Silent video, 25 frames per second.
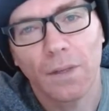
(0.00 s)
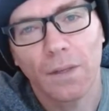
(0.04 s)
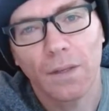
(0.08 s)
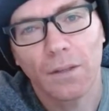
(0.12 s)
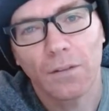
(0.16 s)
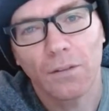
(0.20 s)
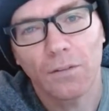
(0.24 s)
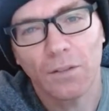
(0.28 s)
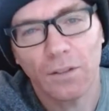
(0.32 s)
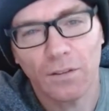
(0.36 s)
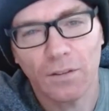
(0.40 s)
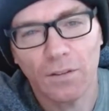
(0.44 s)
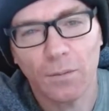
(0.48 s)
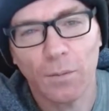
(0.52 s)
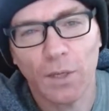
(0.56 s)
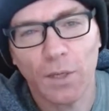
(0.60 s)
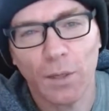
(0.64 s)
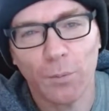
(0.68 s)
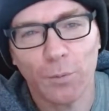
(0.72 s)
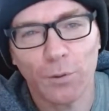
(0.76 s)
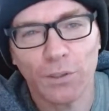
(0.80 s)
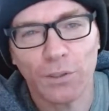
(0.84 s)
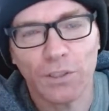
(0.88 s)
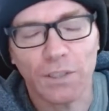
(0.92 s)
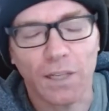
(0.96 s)
So that's something I
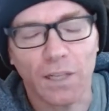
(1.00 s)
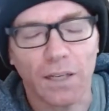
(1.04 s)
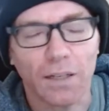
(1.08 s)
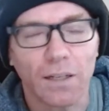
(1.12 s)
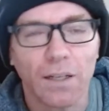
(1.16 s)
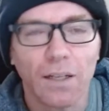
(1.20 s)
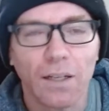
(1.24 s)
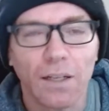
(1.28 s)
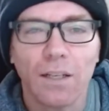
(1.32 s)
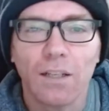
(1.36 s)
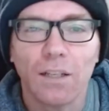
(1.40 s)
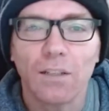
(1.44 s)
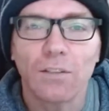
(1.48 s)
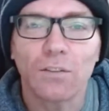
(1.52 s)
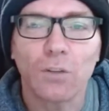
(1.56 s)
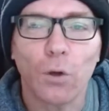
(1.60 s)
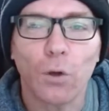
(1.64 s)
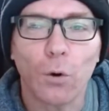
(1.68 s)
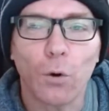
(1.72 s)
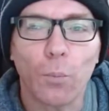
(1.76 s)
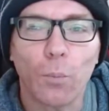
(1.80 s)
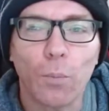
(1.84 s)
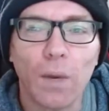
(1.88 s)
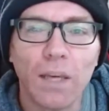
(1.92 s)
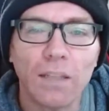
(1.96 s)
appreciate.
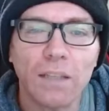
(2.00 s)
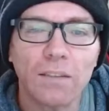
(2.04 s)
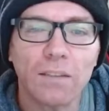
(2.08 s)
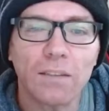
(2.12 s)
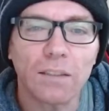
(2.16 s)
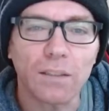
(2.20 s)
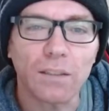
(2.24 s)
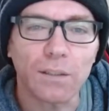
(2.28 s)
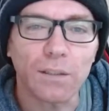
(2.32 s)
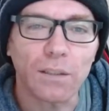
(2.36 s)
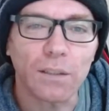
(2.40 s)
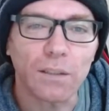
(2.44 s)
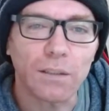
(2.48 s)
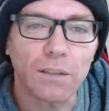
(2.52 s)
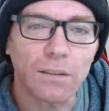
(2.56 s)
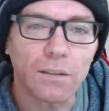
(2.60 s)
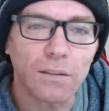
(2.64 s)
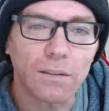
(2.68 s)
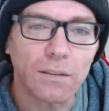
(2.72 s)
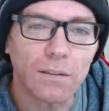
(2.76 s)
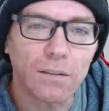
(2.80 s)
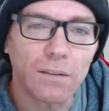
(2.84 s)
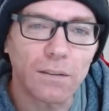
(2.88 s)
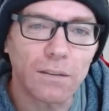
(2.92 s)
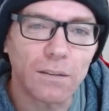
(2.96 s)
So basically,
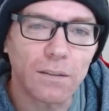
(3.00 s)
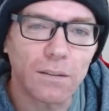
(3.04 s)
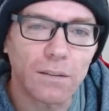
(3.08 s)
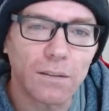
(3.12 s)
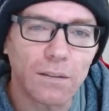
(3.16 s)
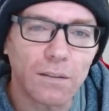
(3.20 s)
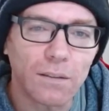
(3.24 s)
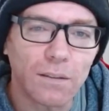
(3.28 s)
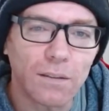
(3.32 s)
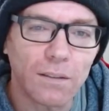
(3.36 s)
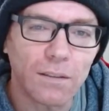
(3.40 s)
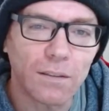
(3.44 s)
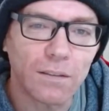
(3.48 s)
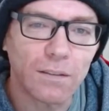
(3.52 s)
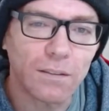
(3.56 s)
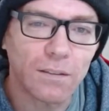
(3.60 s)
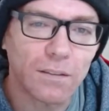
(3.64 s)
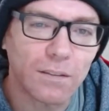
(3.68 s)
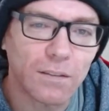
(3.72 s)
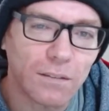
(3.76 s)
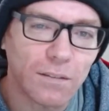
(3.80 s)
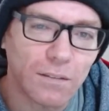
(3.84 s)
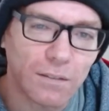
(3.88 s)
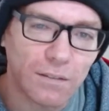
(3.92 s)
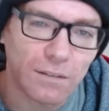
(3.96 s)

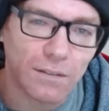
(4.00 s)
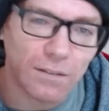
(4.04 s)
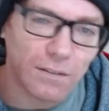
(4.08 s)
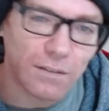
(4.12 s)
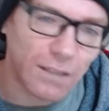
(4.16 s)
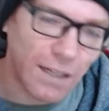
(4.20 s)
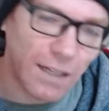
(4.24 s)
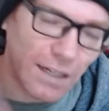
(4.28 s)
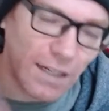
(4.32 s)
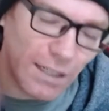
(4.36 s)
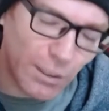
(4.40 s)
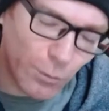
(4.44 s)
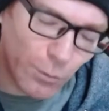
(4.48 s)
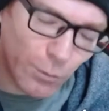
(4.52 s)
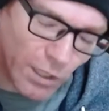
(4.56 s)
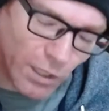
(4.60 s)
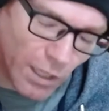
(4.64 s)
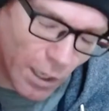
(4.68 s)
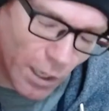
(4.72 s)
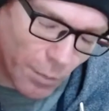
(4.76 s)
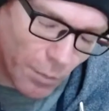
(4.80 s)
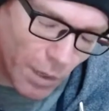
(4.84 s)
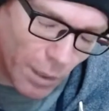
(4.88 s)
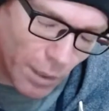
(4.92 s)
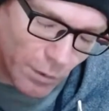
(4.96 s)
this lady would
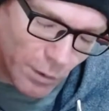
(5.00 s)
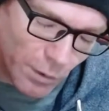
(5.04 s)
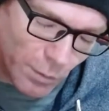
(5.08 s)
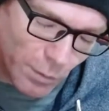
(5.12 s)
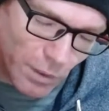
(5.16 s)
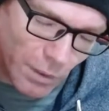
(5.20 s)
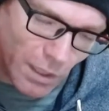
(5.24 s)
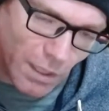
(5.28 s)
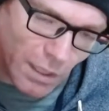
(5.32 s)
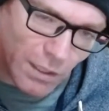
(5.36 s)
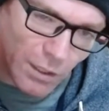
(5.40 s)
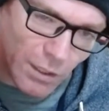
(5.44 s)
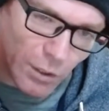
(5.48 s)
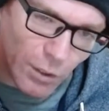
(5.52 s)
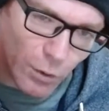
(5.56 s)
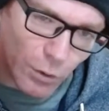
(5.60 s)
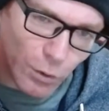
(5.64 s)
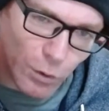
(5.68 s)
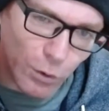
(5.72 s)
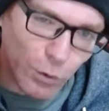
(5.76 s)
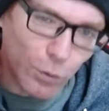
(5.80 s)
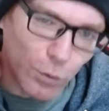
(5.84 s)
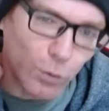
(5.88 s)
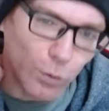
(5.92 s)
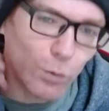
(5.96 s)
come up and she'd be like, you know,
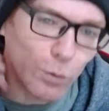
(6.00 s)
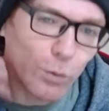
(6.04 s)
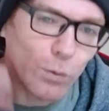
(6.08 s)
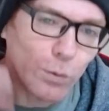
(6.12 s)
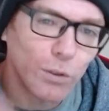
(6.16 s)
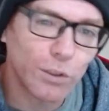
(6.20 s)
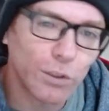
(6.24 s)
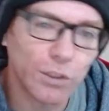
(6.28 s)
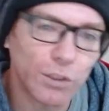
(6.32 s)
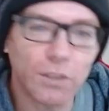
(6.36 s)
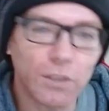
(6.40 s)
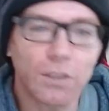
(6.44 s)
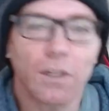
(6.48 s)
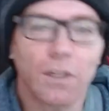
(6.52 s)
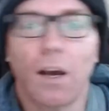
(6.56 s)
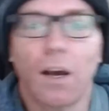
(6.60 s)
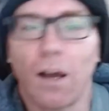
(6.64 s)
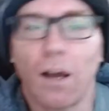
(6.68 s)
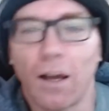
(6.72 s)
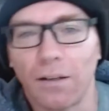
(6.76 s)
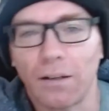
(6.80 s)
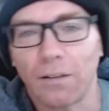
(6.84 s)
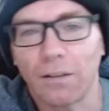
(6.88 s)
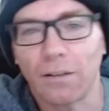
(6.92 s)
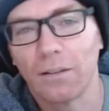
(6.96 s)
you should
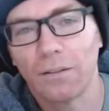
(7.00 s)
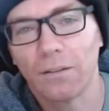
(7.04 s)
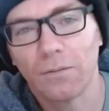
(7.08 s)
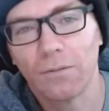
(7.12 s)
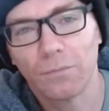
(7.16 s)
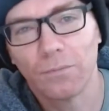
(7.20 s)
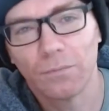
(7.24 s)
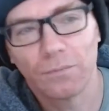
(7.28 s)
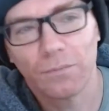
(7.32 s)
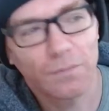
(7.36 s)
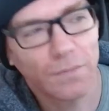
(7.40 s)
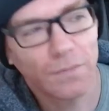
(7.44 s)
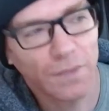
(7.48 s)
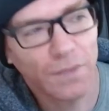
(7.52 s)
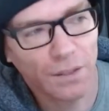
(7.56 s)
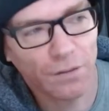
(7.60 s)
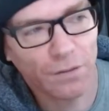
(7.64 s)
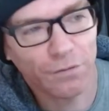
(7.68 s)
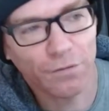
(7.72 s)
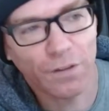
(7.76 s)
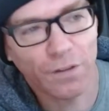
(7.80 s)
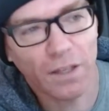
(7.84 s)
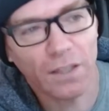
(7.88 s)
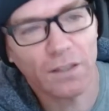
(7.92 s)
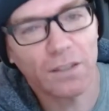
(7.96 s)
not
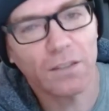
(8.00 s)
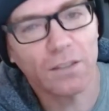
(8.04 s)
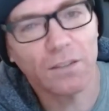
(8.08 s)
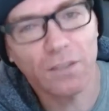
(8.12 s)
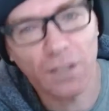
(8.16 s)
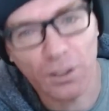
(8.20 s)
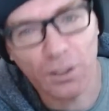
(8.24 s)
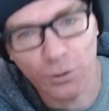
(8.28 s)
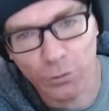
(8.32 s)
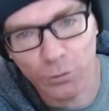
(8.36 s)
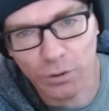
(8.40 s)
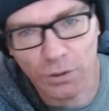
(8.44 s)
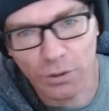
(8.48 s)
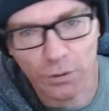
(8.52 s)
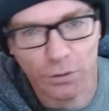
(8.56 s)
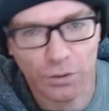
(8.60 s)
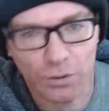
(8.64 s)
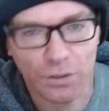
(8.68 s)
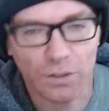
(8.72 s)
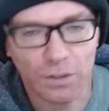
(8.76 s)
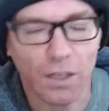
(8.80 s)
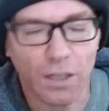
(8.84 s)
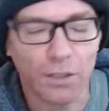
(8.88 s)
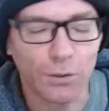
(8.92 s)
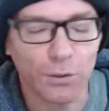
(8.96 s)
invade this country. You
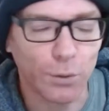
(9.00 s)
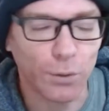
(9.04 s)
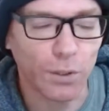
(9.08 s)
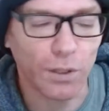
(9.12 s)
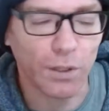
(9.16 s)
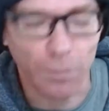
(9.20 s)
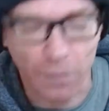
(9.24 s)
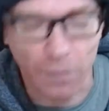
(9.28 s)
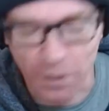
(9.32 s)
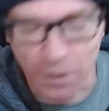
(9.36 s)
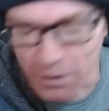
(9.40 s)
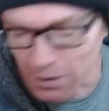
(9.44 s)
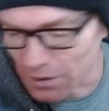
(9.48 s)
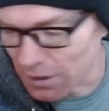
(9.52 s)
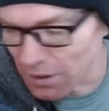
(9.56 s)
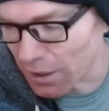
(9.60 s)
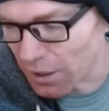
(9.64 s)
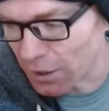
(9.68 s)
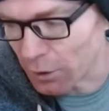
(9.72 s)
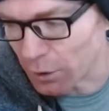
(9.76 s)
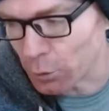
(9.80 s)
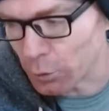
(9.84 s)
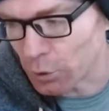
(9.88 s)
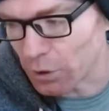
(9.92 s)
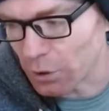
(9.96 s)
should not join the
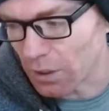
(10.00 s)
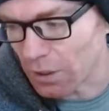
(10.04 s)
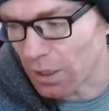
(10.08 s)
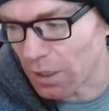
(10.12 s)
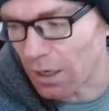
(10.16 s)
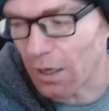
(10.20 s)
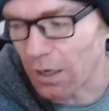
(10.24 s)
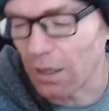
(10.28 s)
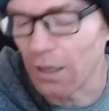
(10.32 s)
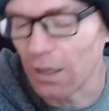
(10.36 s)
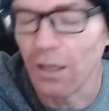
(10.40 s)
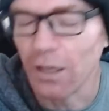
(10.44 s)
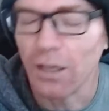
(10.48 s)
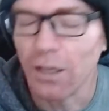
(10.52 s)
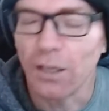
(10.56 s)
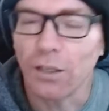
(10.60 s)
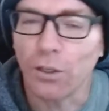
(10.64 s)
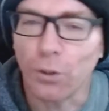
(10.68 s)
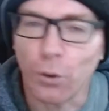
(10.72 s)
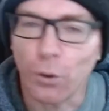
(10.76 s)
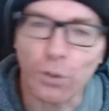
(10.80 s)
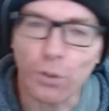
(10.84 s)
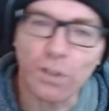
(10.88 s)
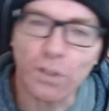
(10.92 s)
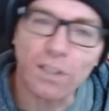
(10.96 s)
military. You should not
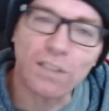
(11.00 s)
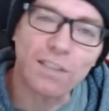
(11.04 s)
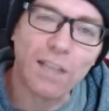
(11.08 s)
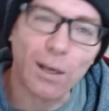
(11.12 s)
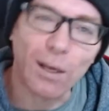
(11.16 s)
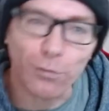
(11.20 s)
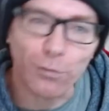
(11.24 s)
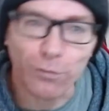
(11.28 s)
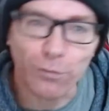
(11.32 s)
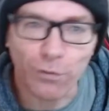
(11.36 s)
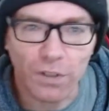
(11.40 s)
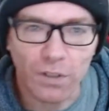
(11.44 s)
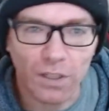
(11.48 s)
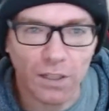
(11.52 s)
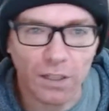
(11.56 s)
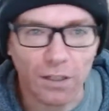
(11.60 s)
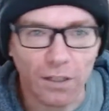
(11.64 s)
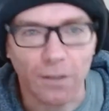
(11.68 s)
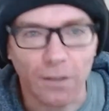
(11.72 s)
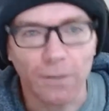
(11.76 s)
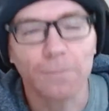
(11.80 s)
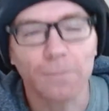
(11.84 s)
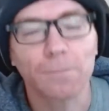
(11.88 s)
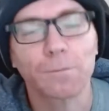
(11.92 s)
go to this house for dinner.